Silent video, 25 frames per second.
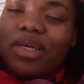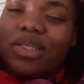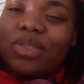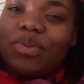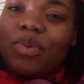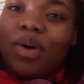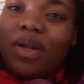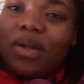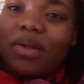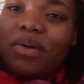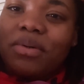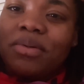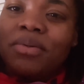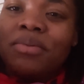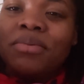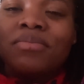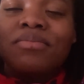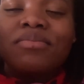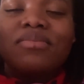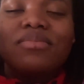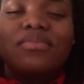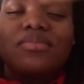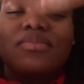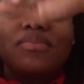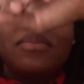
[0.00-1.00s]
swallow.
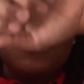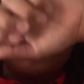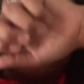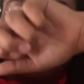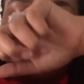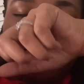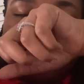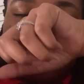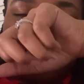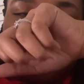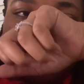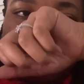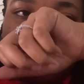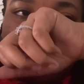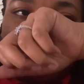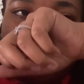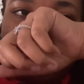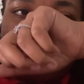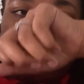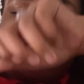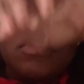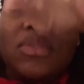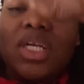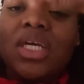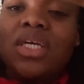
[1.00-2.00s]

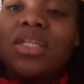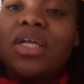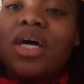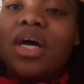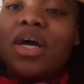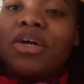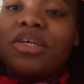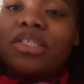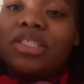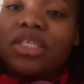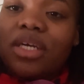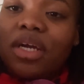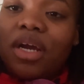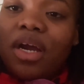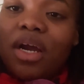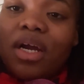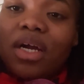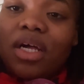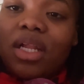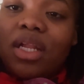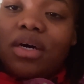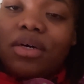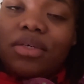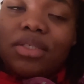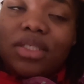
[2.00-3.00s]
The urgent care
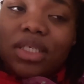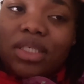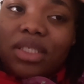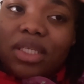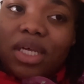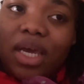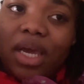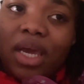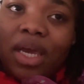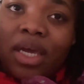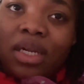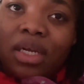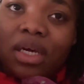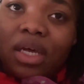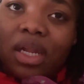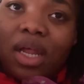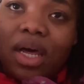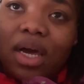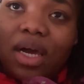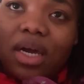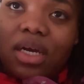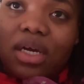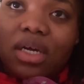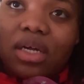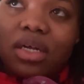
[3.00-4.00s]
closes at 8
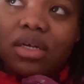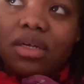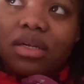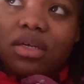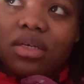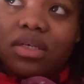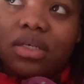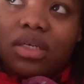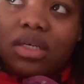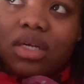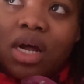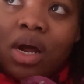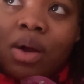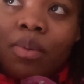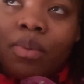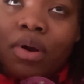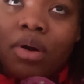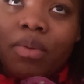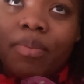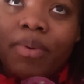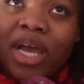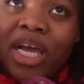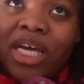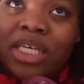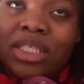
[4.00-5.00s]
o'clock. I
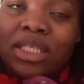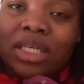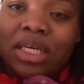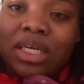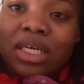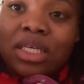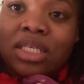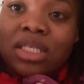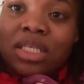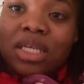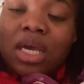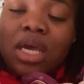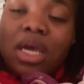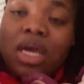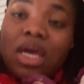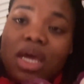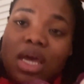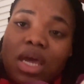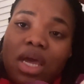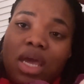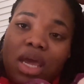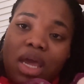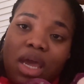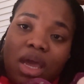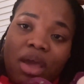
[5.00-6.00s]
rode past it because
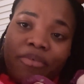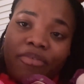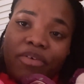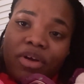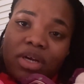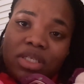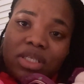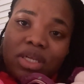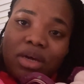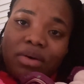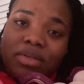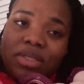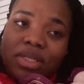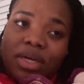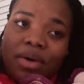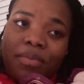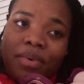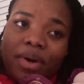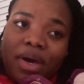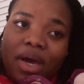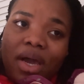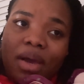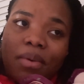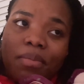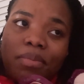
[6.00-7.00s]
at first I was like,
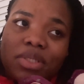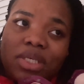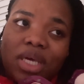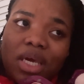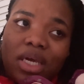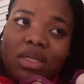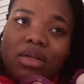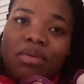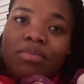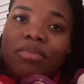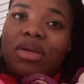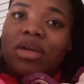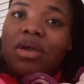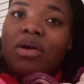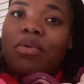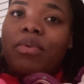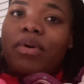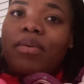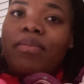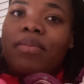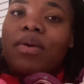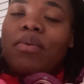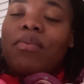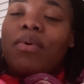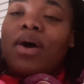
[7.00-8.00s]
well, I'll take them in there
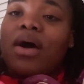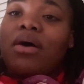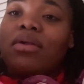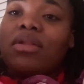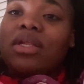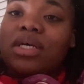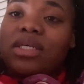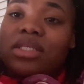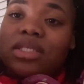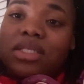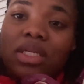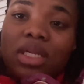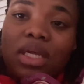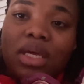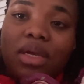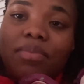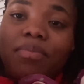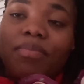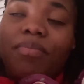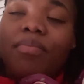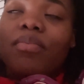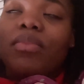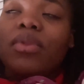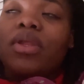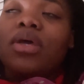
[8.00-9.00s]
with me while they sleep
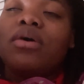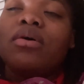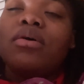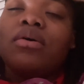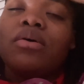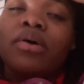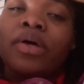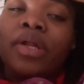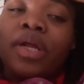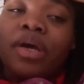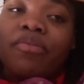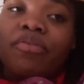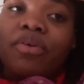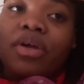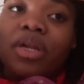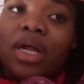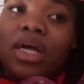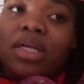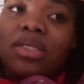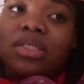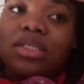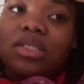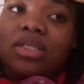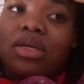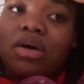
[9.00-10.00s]
or whatever, and I
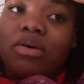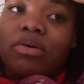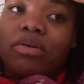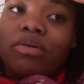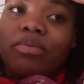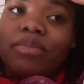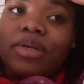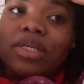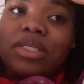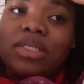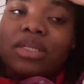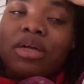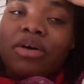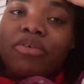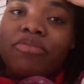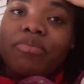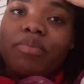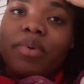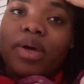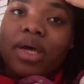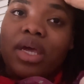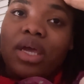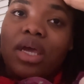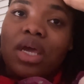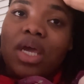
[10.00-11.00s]
just hold them and stuff.
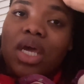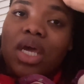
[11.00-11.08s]
But